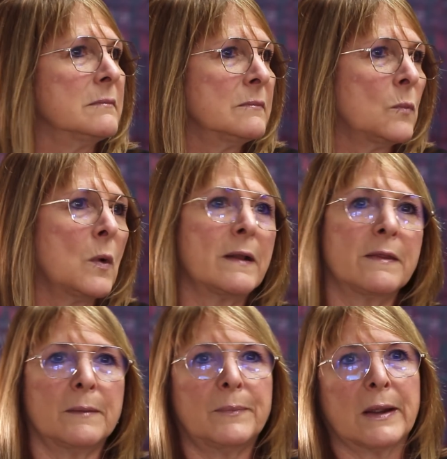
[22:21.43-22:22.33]
What are
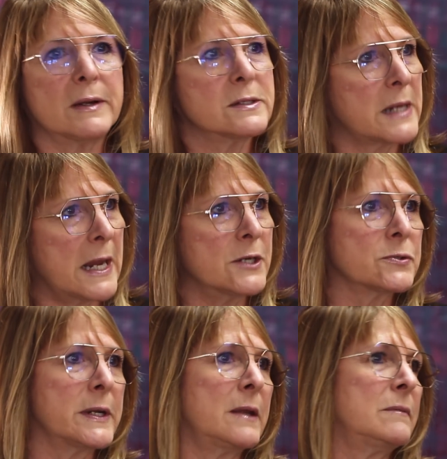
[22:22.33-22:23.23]
the barriers to
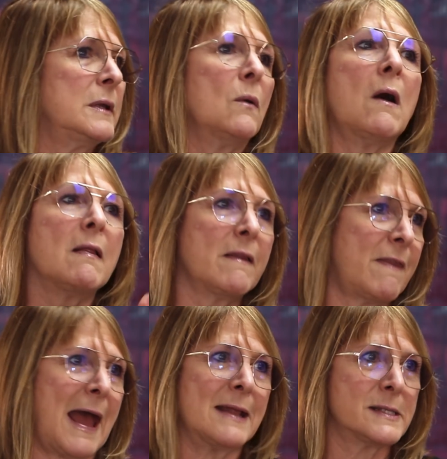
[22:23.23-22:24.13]
entry? All of
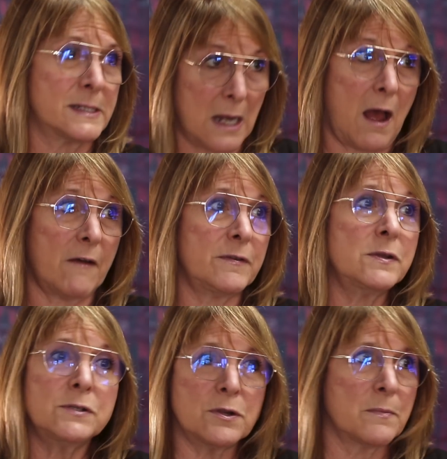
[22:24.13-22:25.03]
that stuff.
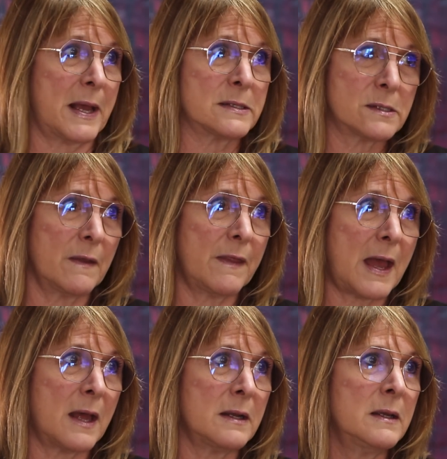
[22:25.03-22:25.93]
You do your best on
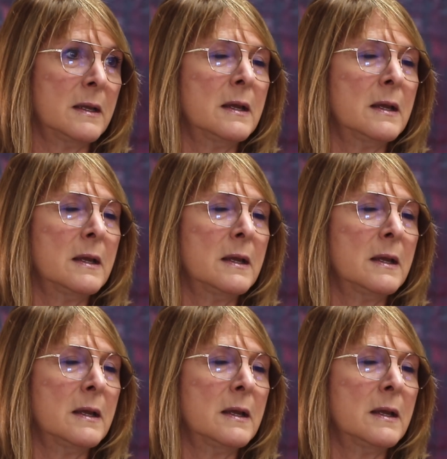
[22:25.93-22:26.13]
that. Yeah.